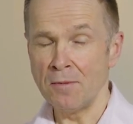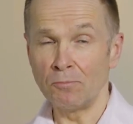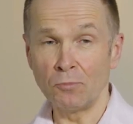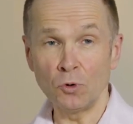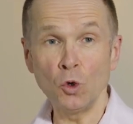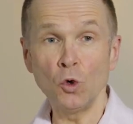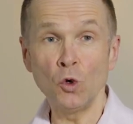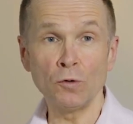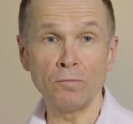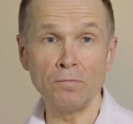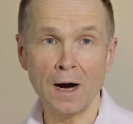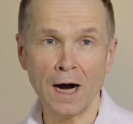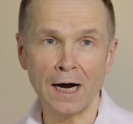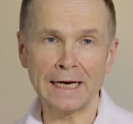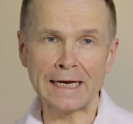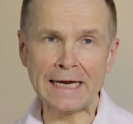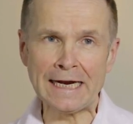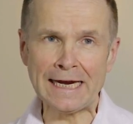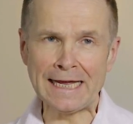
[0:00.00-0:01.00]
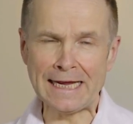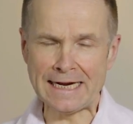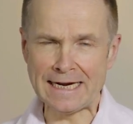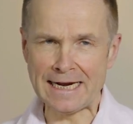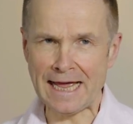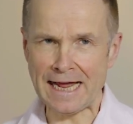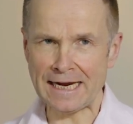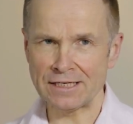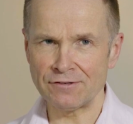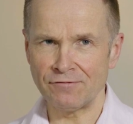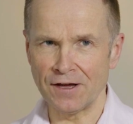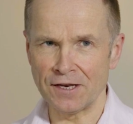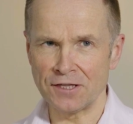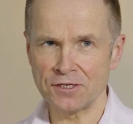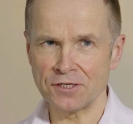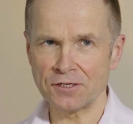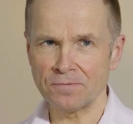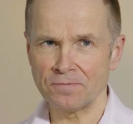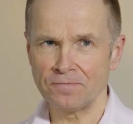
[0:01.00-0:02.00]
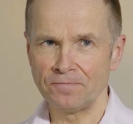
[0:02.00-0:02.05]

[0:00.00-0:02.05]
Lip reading: broad market index funds.